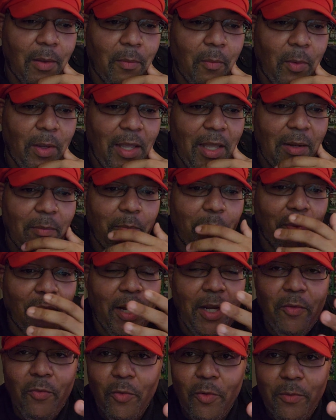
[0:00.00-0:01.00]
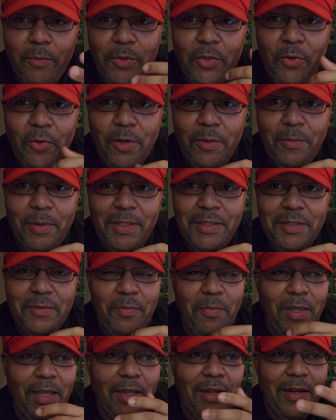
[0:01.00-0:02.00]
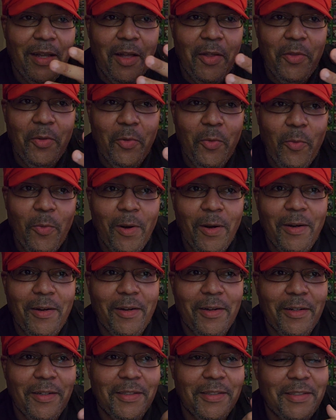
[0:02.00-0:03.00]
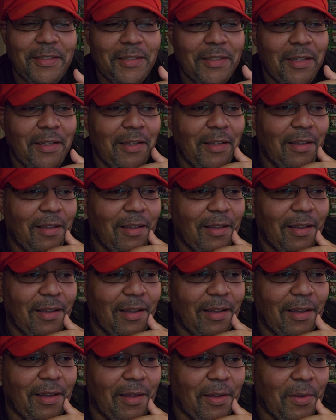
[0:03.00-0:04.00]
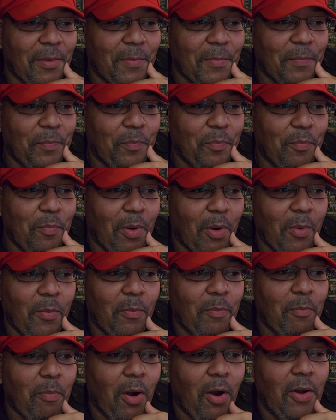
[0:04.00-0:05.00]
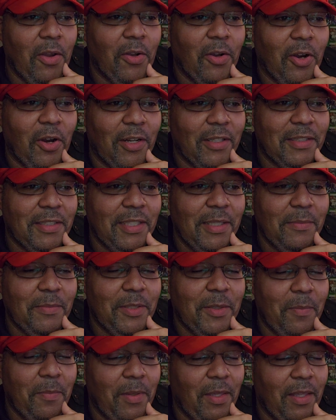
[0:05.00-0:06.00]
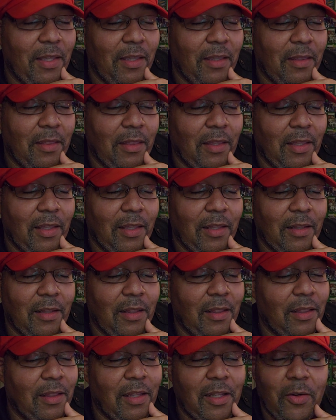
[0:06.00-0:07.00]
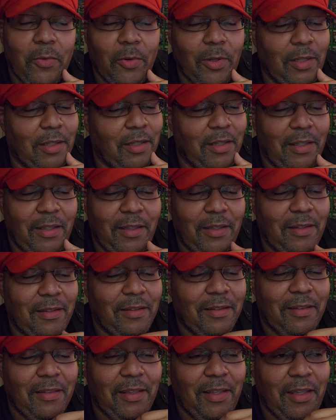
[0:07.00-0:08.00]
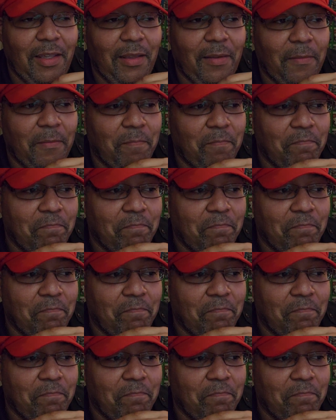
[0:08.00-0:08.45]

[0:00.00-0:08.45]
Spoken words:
We had break room tournaments, me and other workers. Mario Kart seemed to be literally the